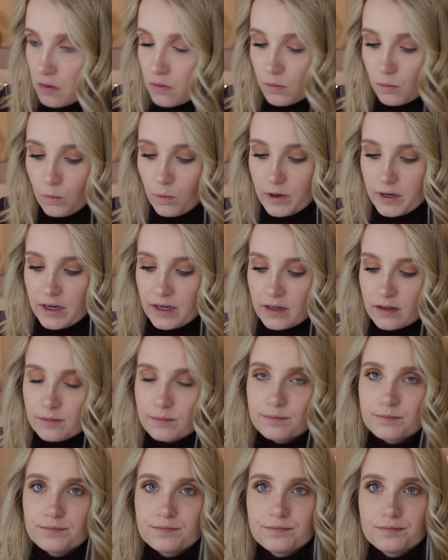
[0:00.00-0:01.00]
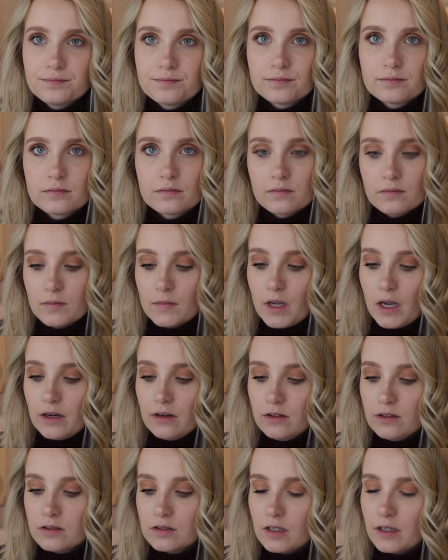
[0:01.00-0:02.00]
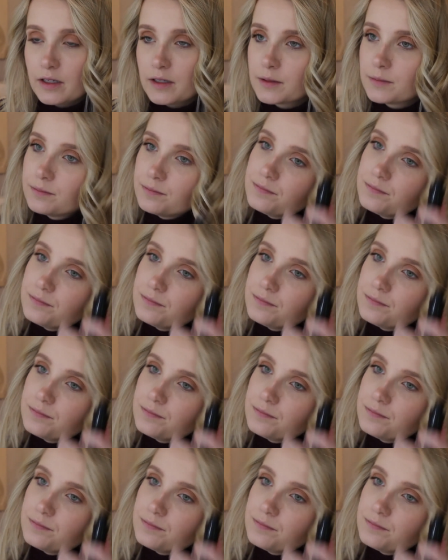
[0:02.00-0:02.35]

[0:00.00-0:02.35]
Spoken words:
what it kind of looks like.